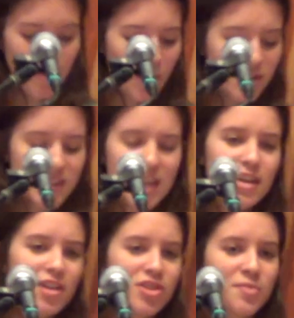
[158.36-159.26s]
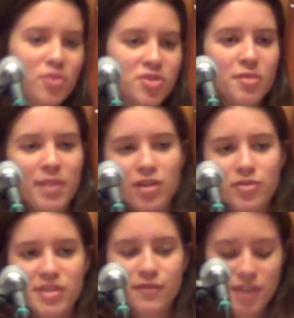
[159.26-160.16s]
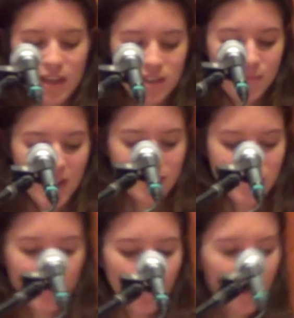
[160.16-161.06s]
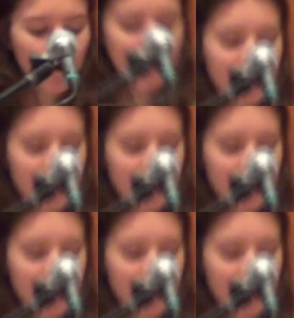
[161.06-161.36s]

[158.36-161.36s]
Most teenagers push the boundaries of independence well